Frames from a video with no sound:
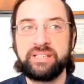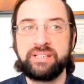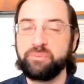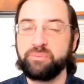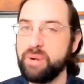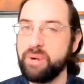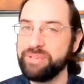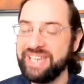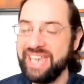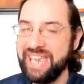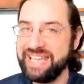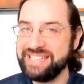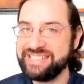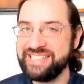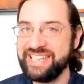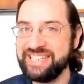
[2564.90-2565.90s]
while we can't
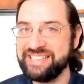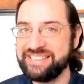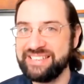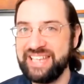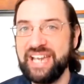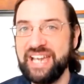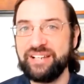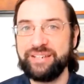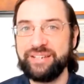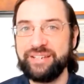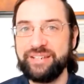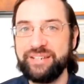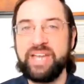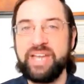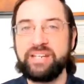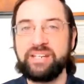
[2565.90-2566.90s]
say exactly
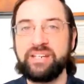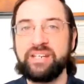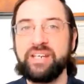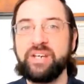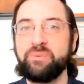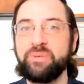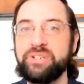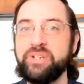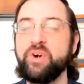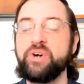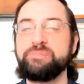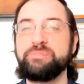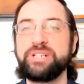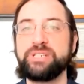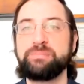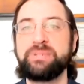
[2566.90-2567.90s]
when, we know it
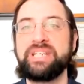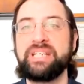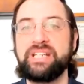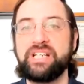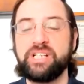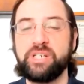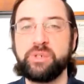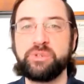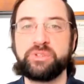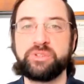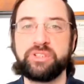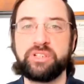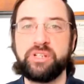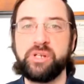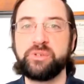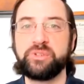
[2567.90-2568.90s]
must be getting closer and
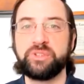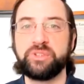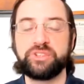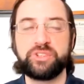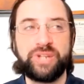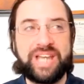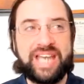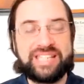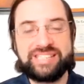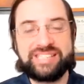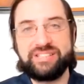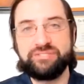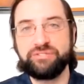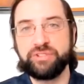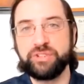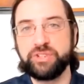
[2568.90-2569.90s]
closer. So as the
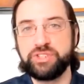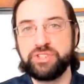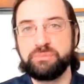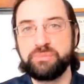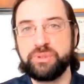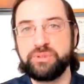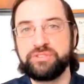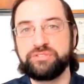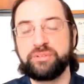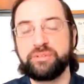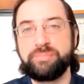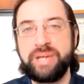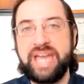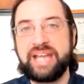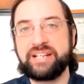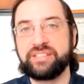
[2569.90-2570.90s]
inversion moves from
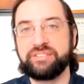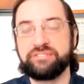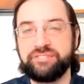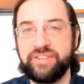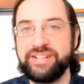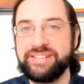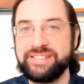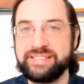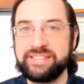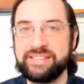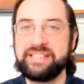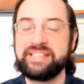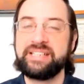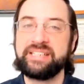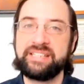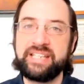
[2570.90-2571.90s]
back to front,
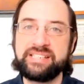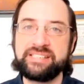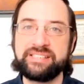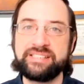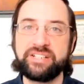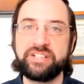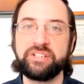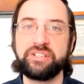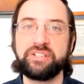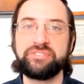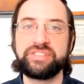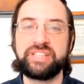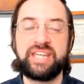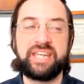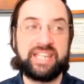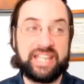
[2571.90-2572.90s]
that's the curve
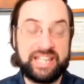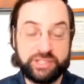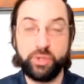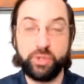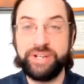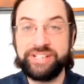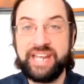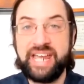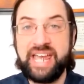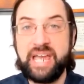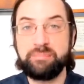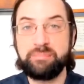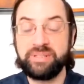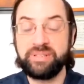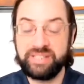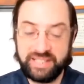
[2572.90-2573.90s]
saying it's going to
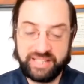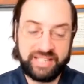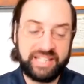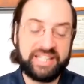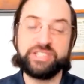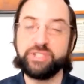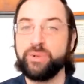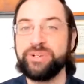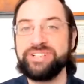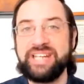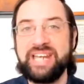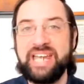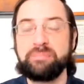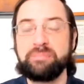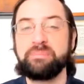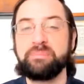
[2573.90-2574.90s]
happen, and it's going to
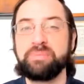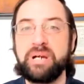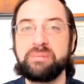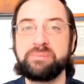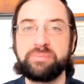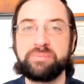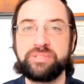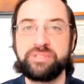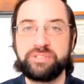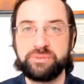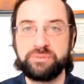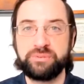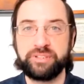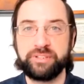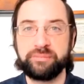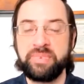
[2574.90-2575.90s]
happen probably
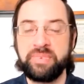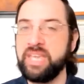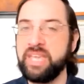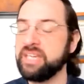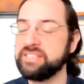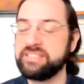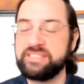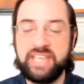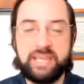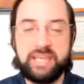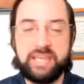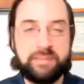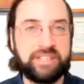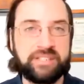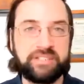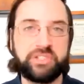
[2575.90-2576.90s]
sooner. Same
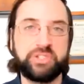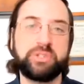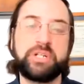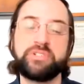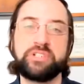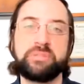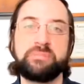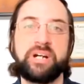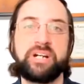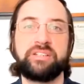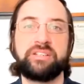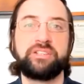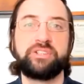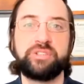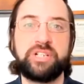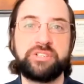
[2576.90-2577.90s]
thing in the treasury market and the
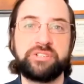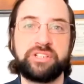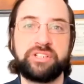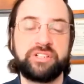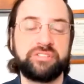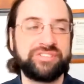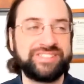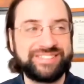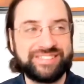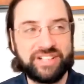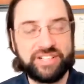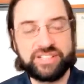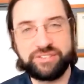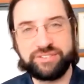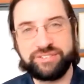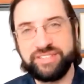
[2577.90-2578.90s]
treasury curve. It starts
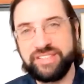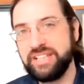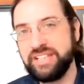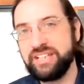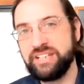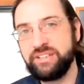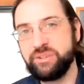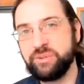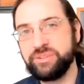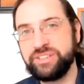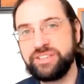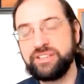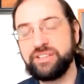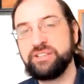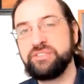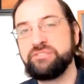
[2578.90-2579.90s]
with a
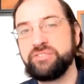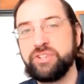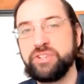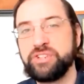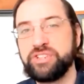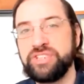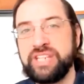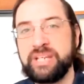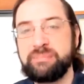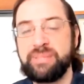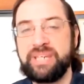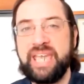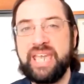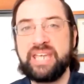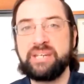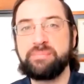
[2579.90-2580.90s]
little inversion that
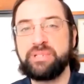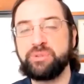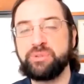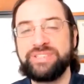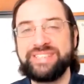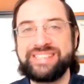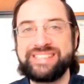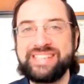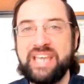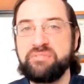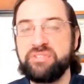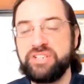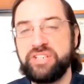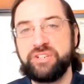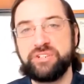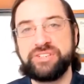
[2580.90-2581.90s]
began between the
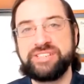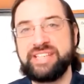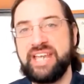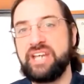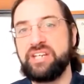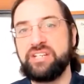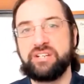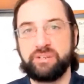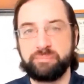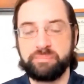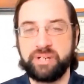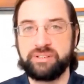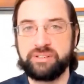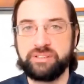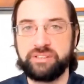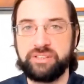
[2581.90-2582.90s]
7-year and 10-year part
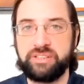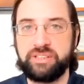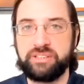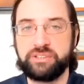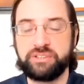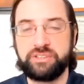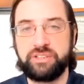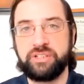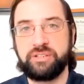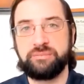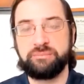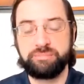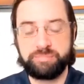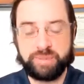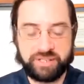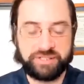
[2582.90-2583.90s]
of part